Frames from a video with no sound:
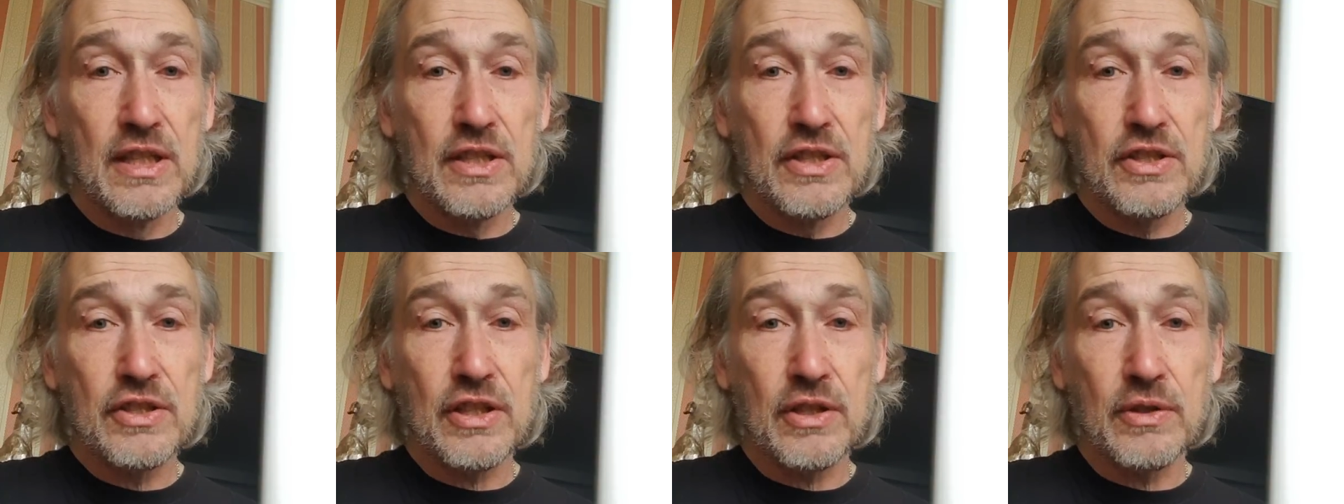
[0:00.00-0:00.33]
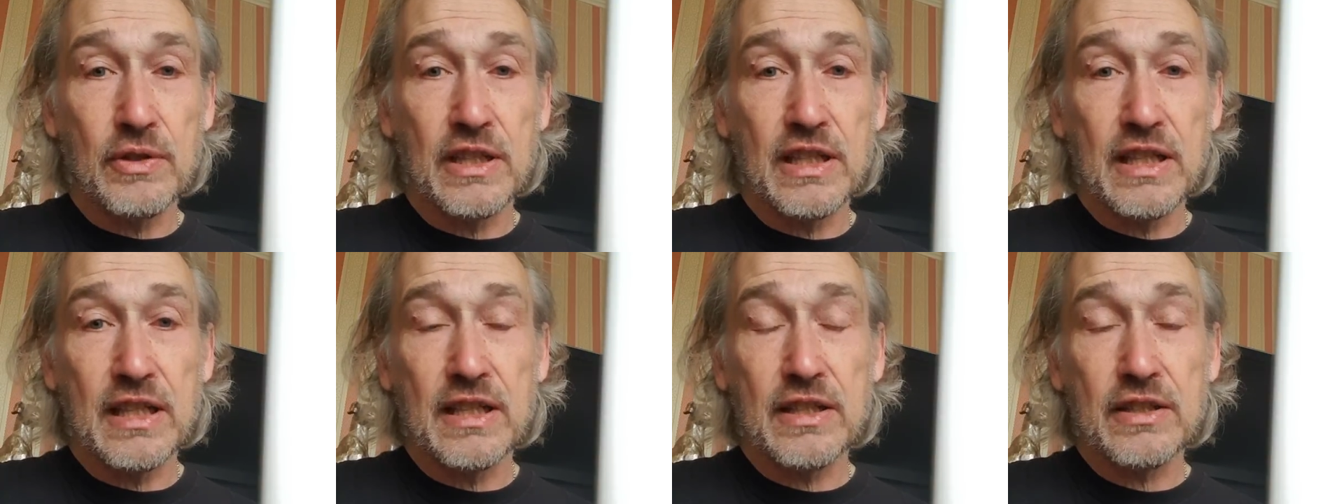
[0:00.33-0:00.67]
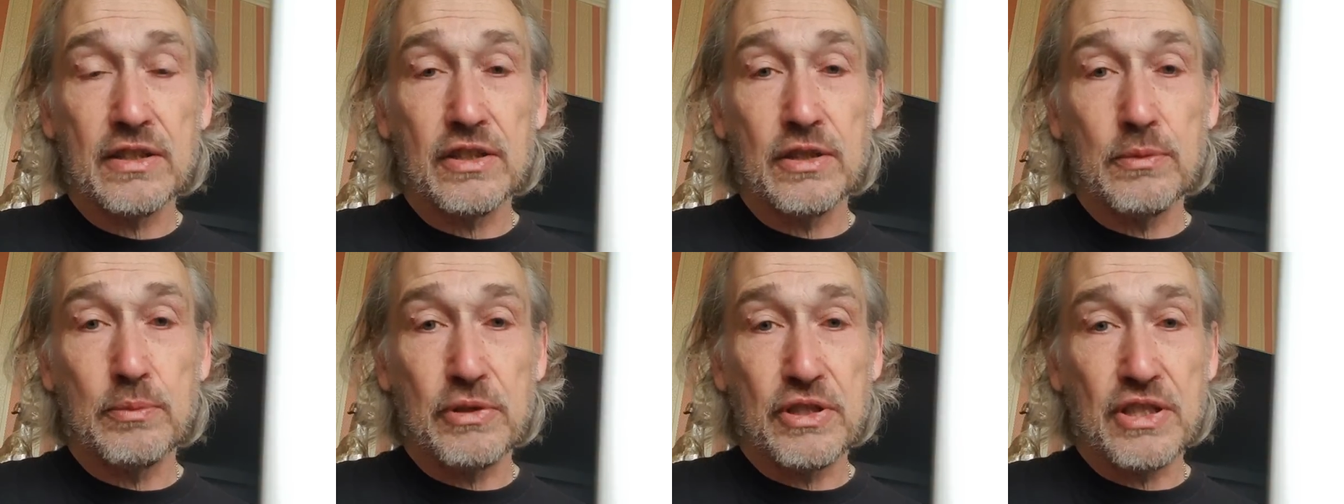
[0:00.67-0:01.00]
So I'm
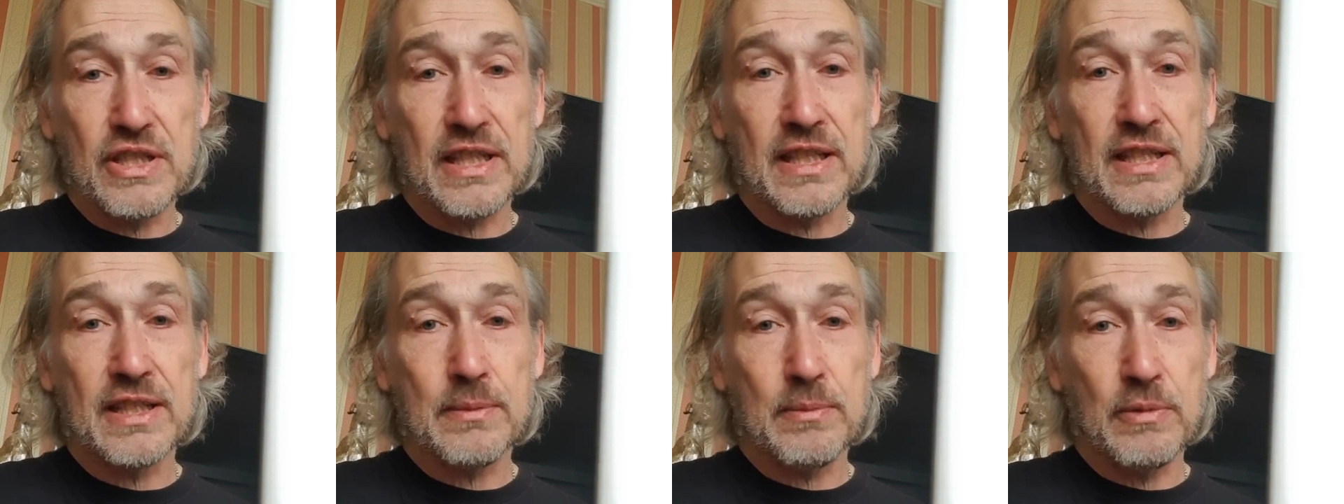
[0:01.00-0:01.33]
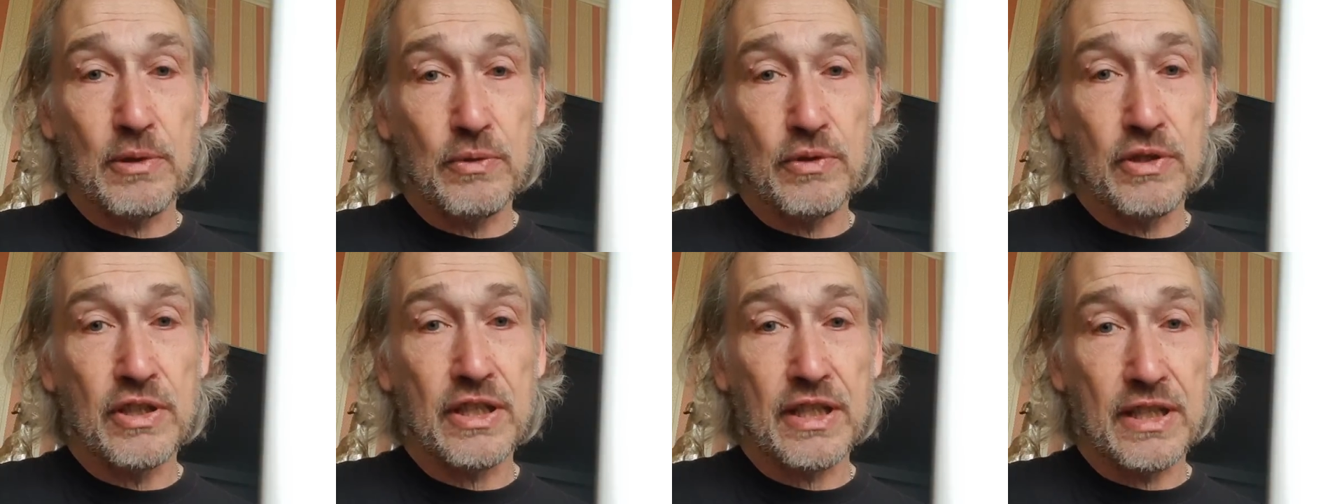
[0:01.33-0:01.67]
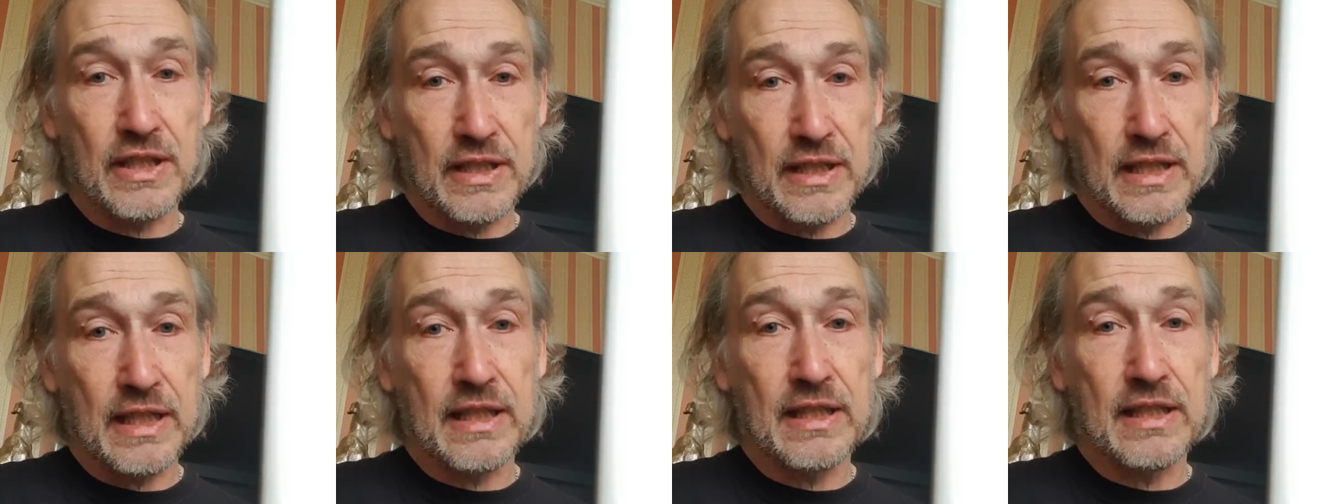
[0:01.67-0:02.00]
going to pretend to be
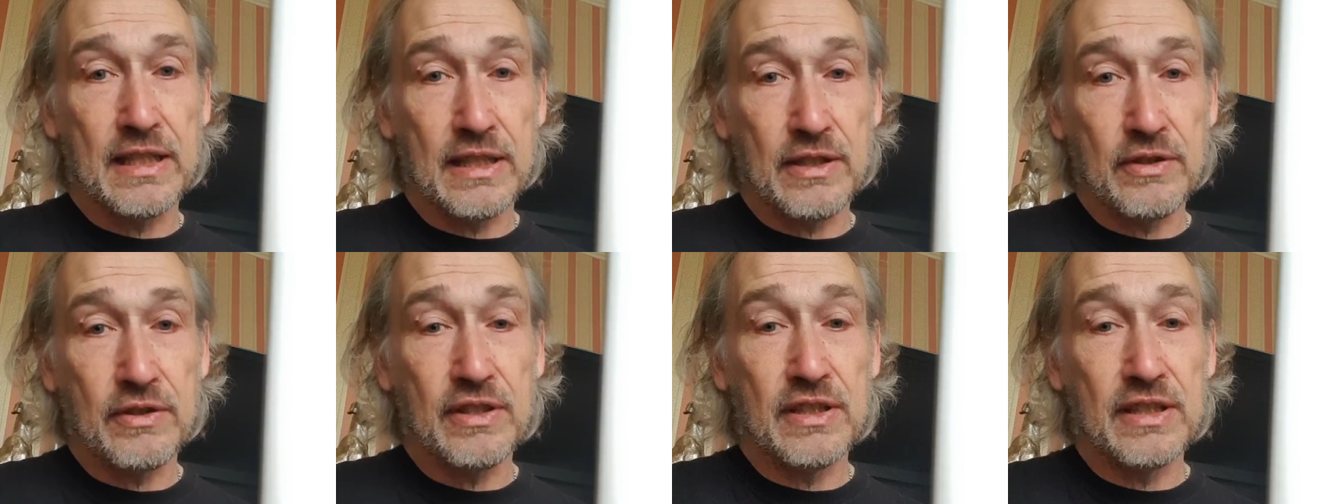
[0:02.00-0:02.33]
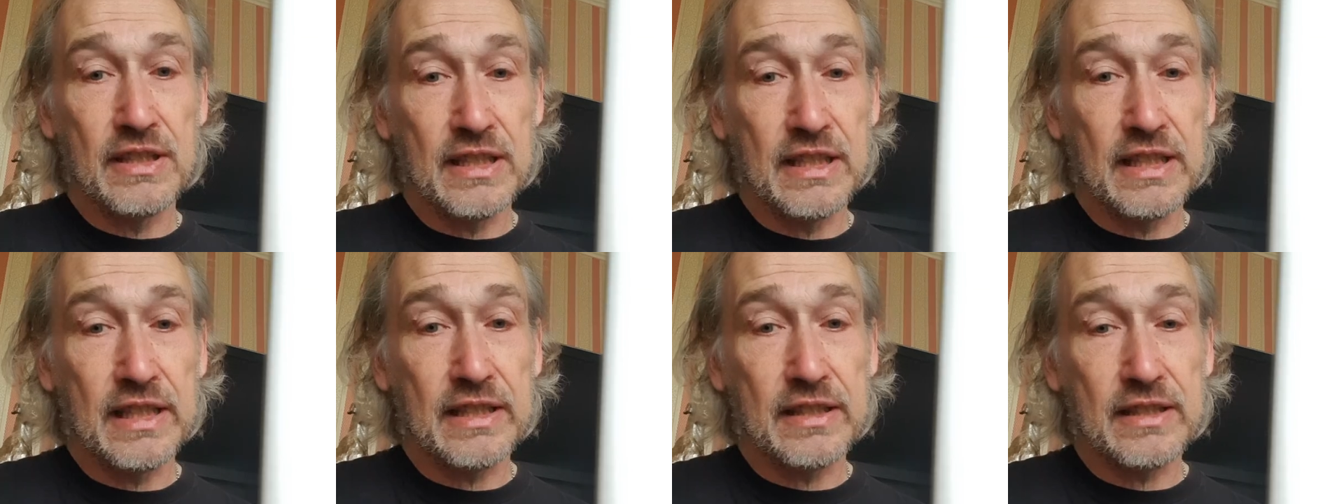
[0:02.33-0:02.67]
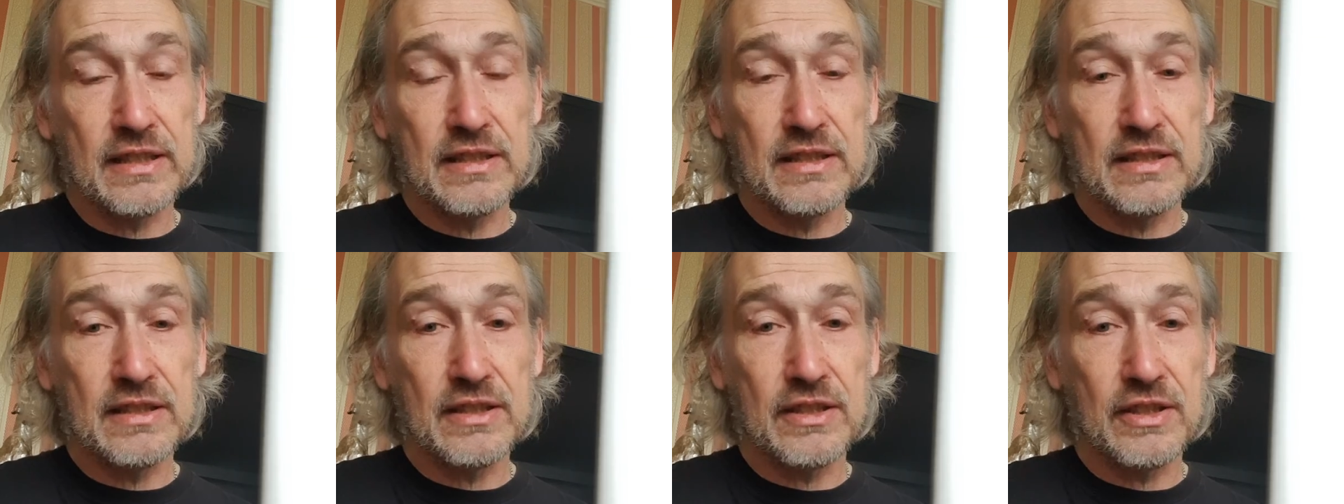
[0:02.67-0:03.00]
working again now
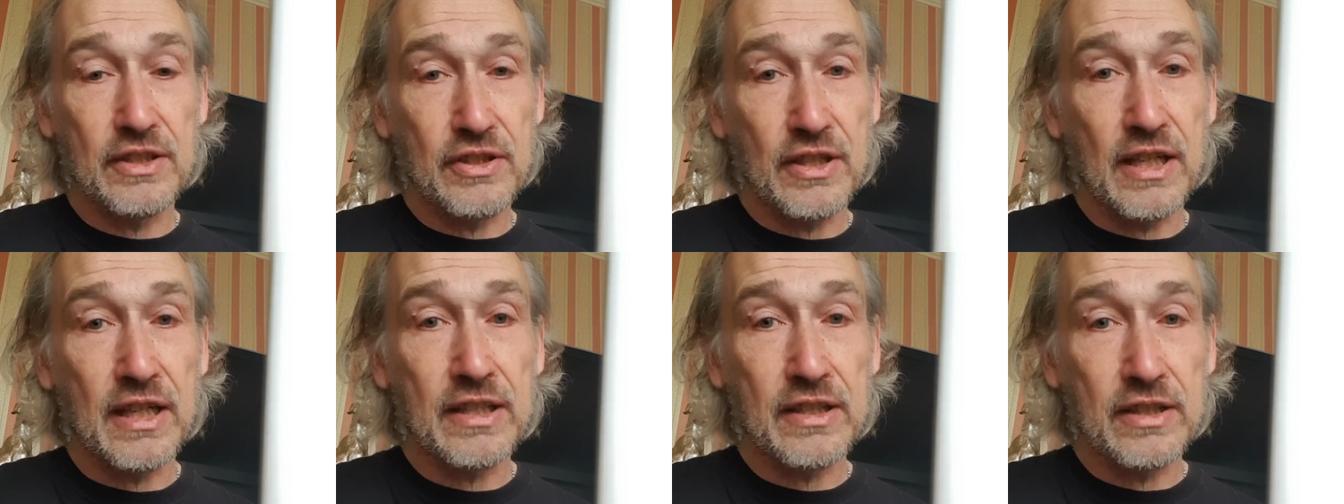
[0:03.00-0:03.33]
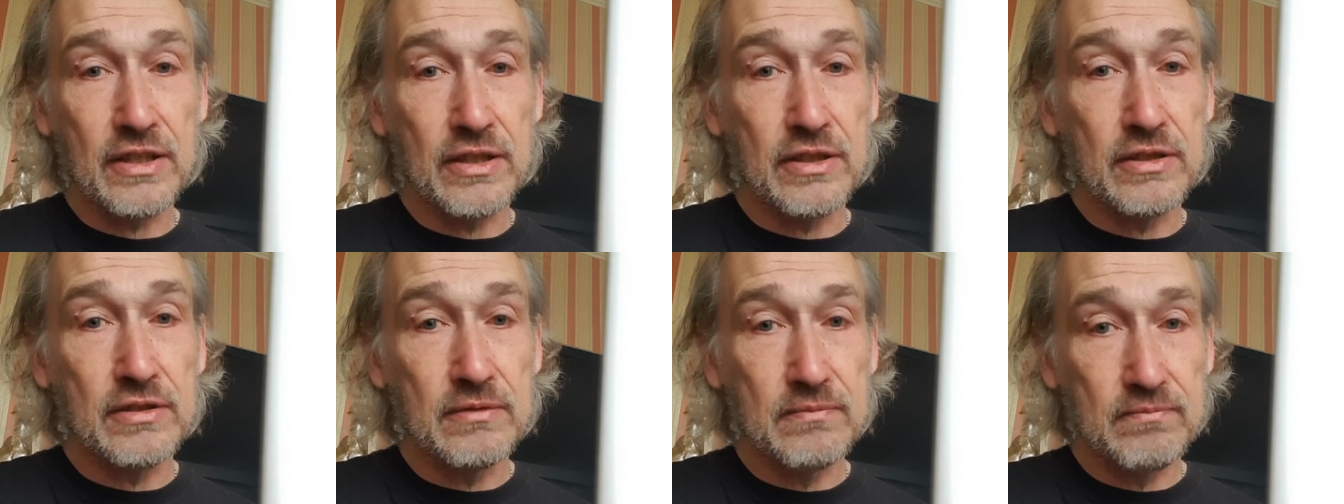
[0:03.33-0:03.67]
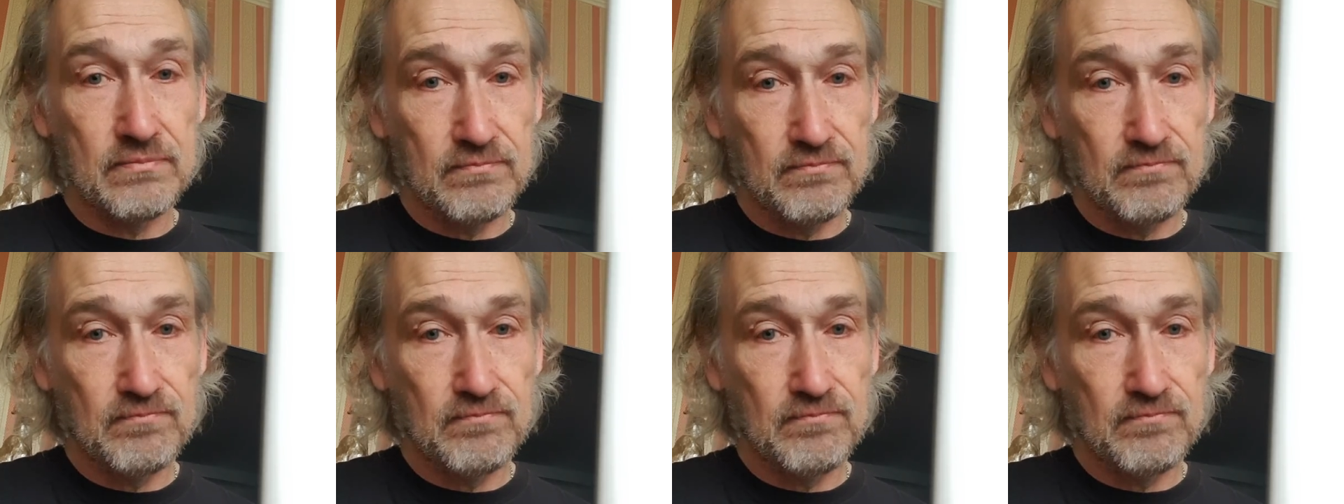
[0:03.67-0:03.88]
and crack on.